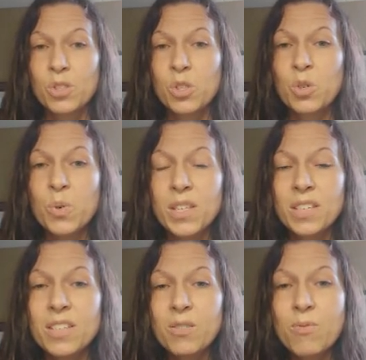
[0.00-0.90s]
doing
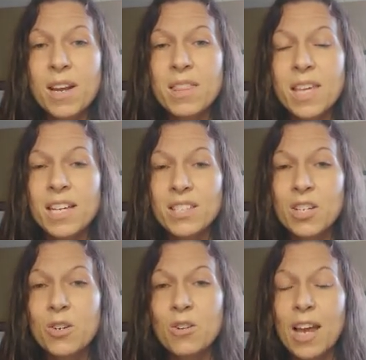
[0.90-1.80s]
these great things
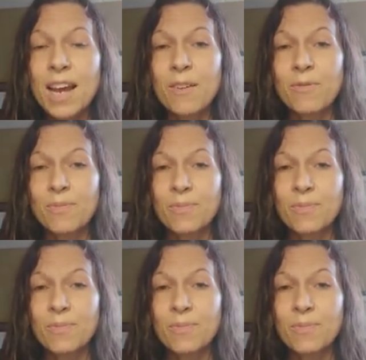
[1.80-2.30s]
in your life.